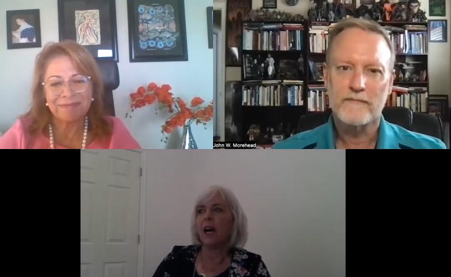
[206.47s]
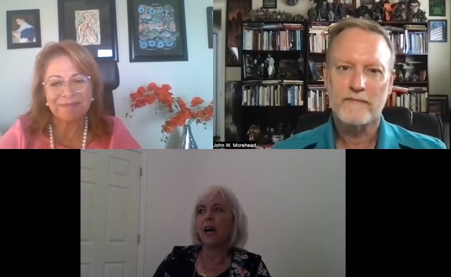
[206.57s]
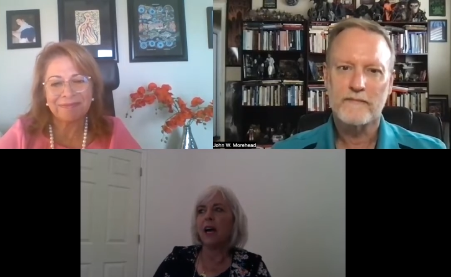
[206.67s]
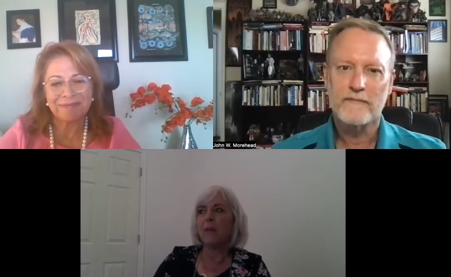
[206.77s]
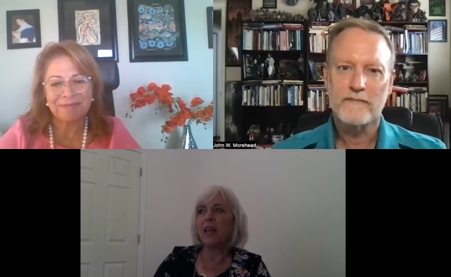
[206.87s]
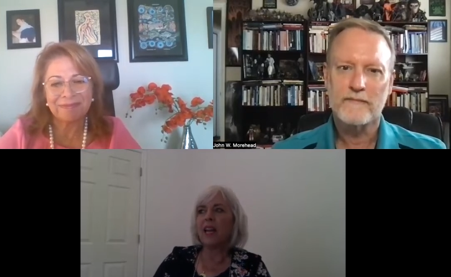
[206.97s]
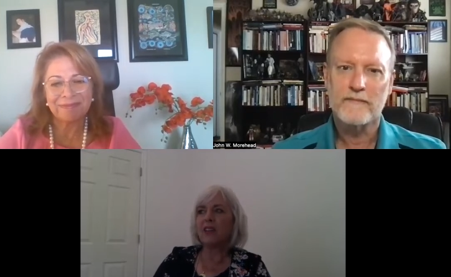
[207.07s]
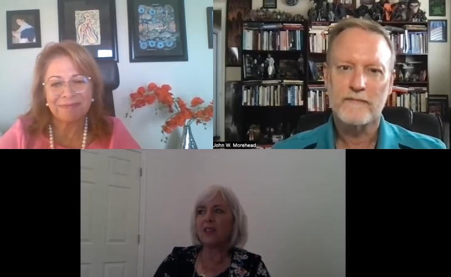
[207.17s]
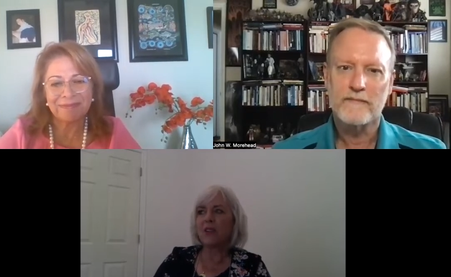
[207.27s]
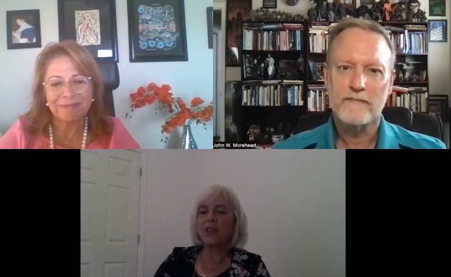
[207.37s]
Speaker 1: Um, and I
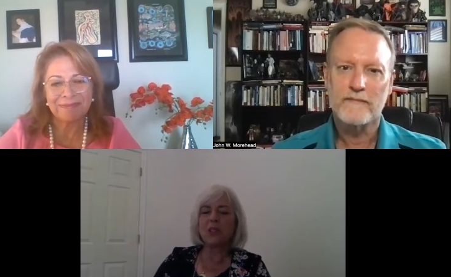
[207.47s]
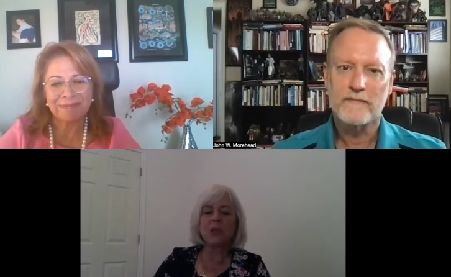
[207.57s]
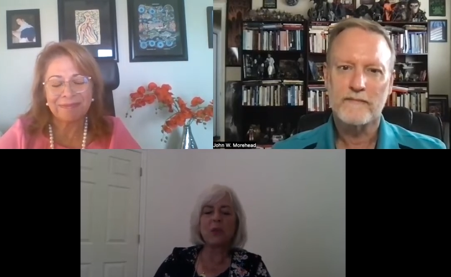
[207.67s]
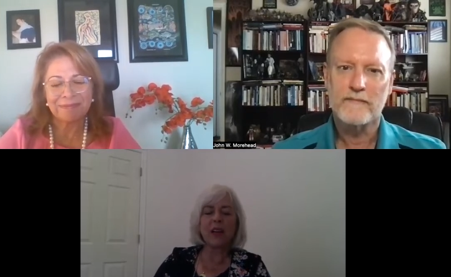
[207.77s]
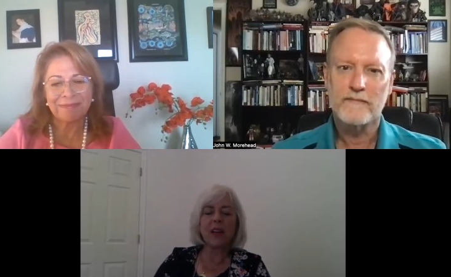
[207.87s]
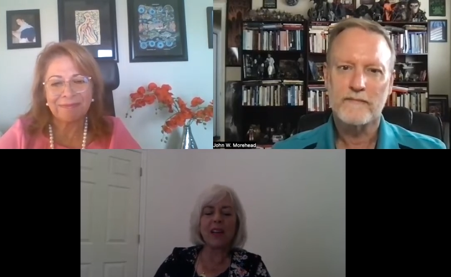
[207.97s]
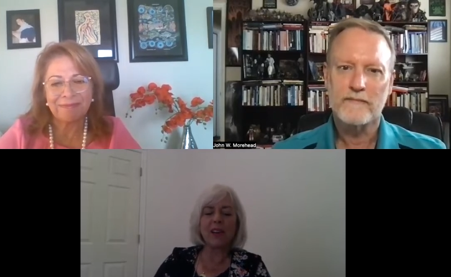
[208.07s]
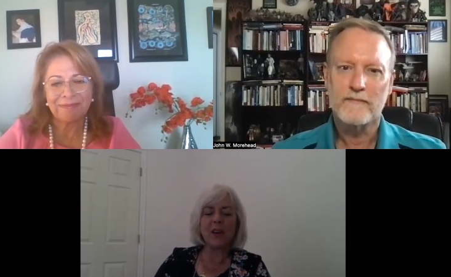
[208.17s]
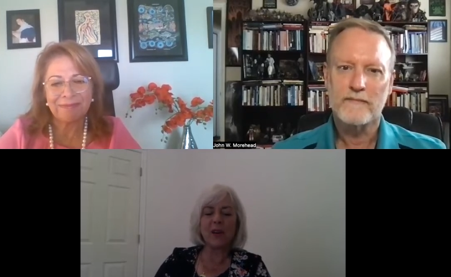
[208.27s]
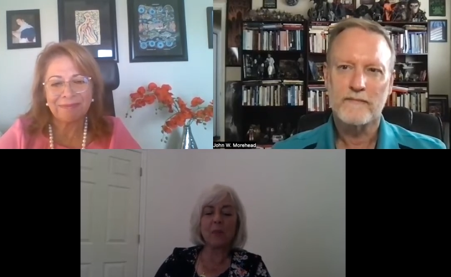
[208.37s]
started to what I
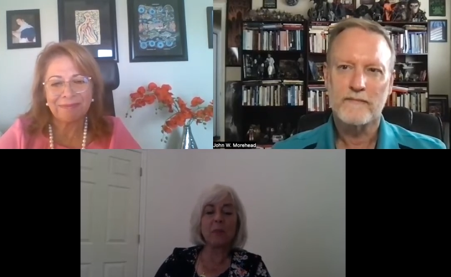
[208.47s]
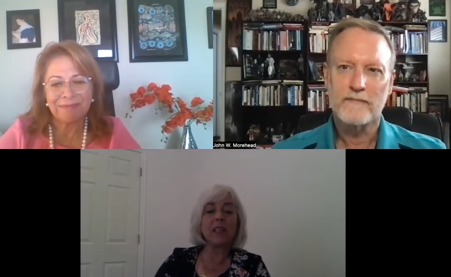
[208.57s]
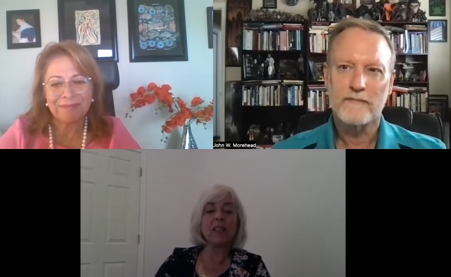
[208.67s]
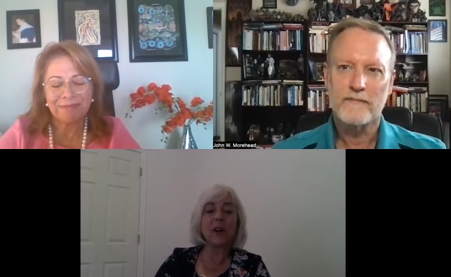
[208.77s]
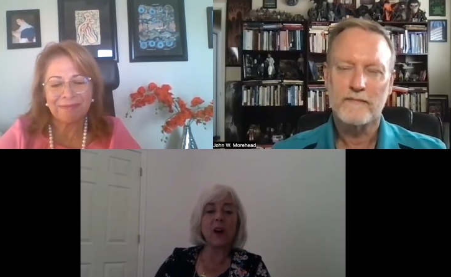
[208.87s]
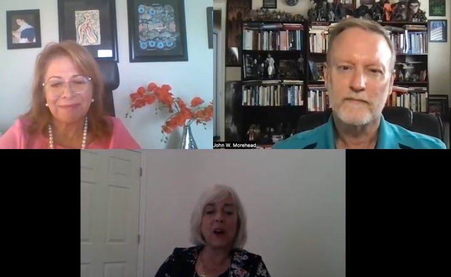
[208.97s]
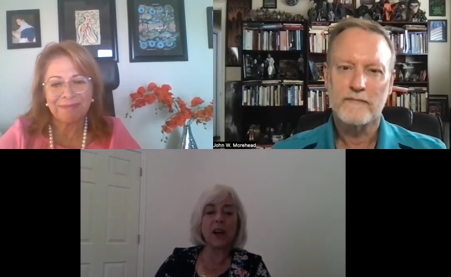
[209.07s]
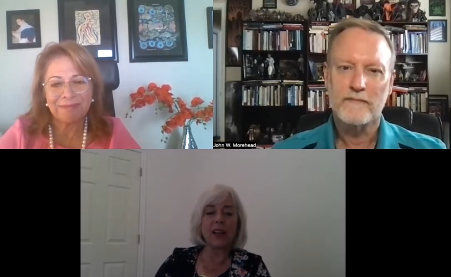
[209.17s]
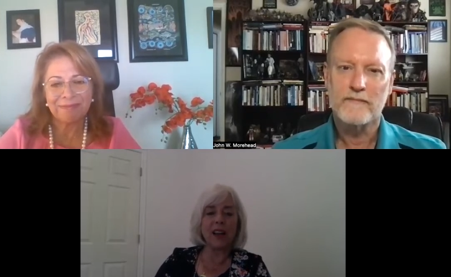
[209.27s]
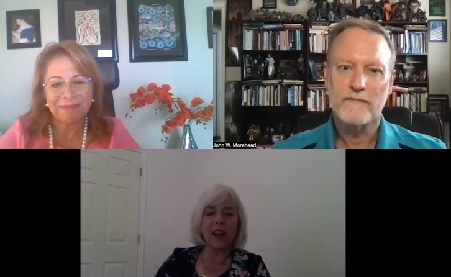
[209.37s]
call bug God.